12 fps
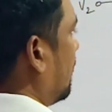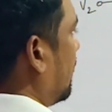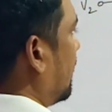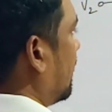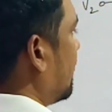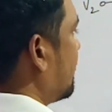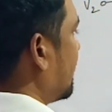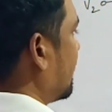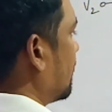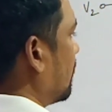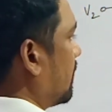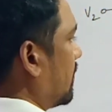A is at
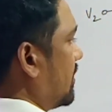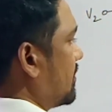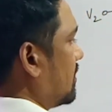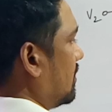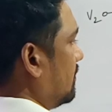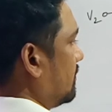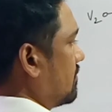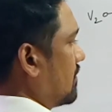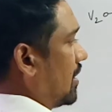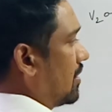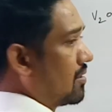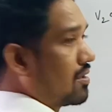ground potential,
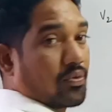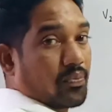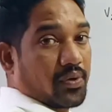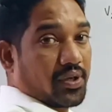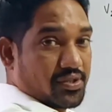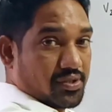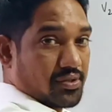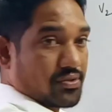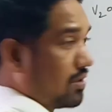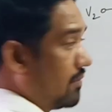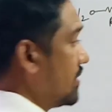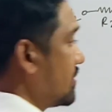and ground potential is
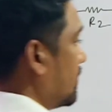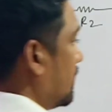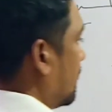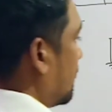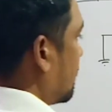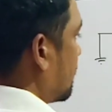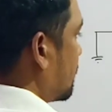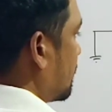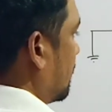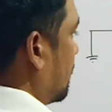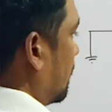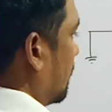always
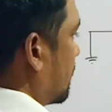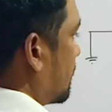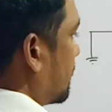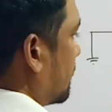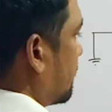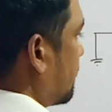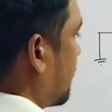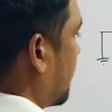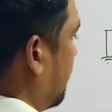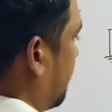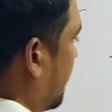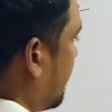0 volts,
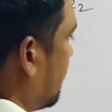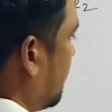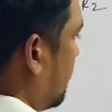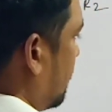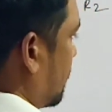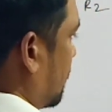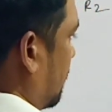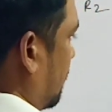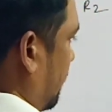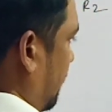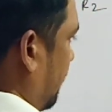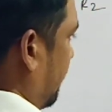right? So
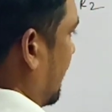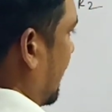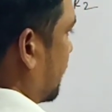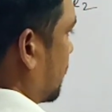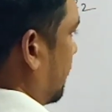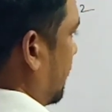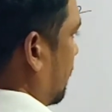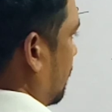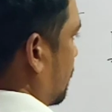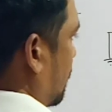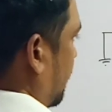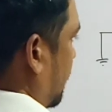we have to make
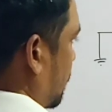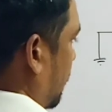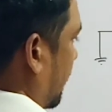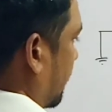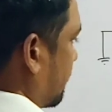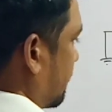use of this one